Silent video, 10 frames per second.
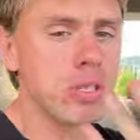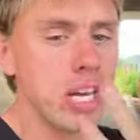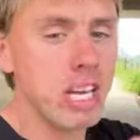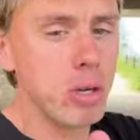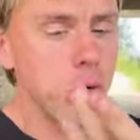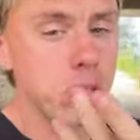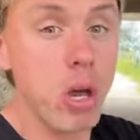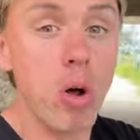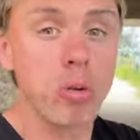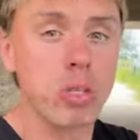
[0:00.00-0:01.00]
see the
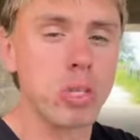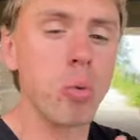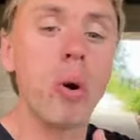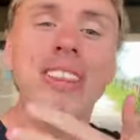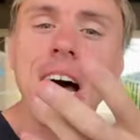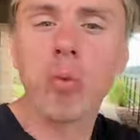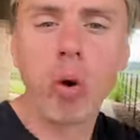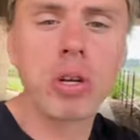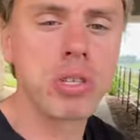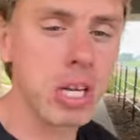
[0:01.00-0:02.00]
results when they
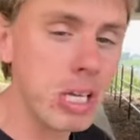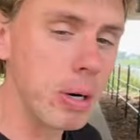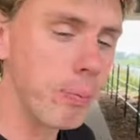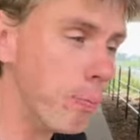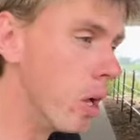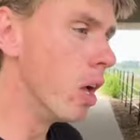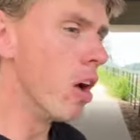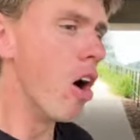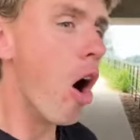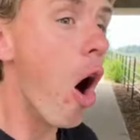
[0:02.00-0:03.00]
want to see them.
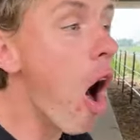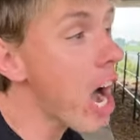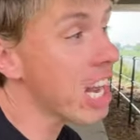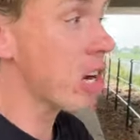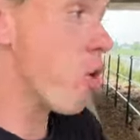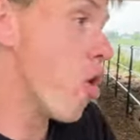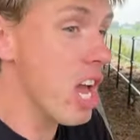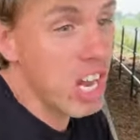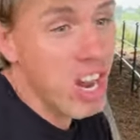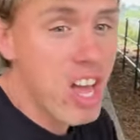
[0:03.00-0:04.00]
I
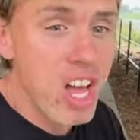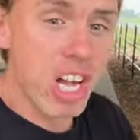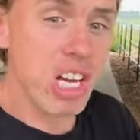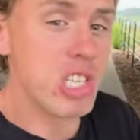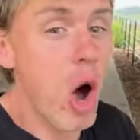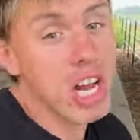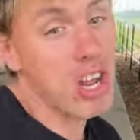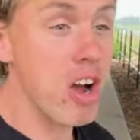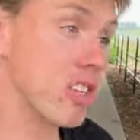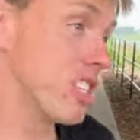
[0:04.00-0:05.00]
quit because I
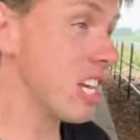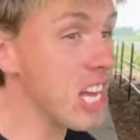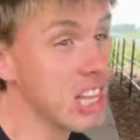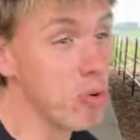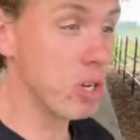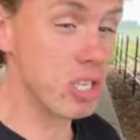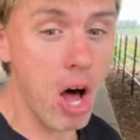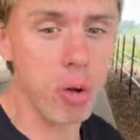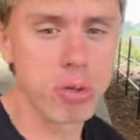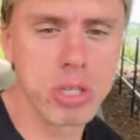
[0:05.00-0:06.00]
don't see the
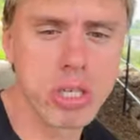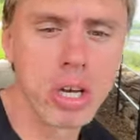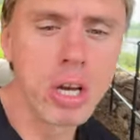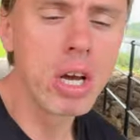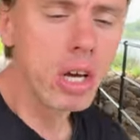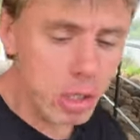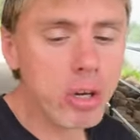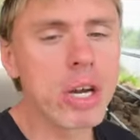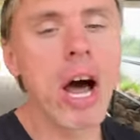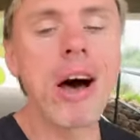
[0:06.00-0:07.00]
results. You
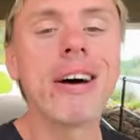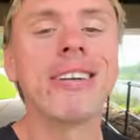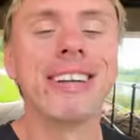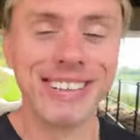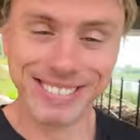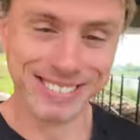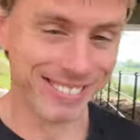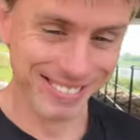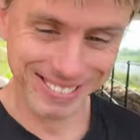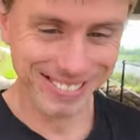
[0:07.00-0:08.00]
can't.
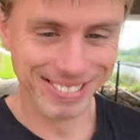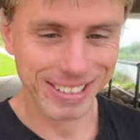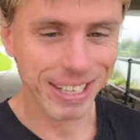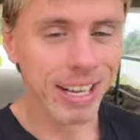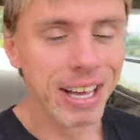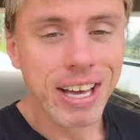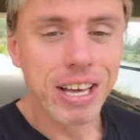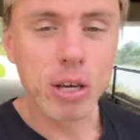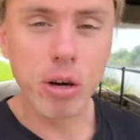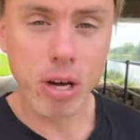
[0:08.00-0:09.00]

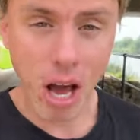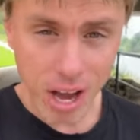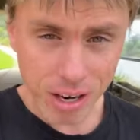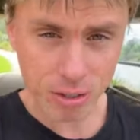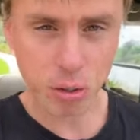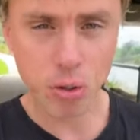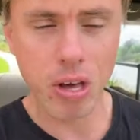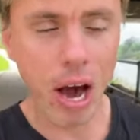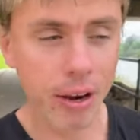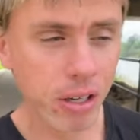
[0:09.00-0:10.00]
You can't do
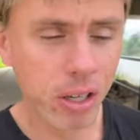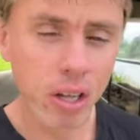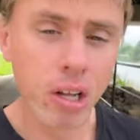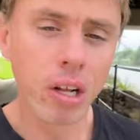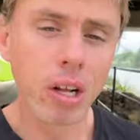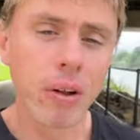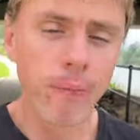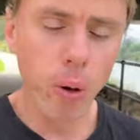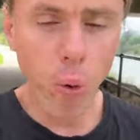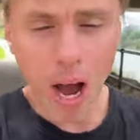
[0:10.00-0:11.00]
that.
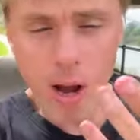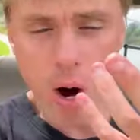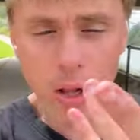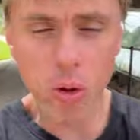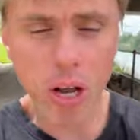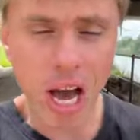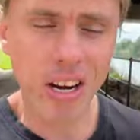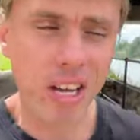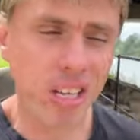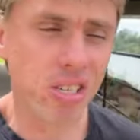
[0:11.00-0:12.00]
The way I look at
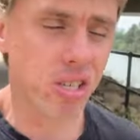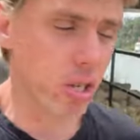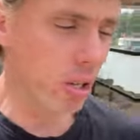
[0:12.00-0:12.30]
it is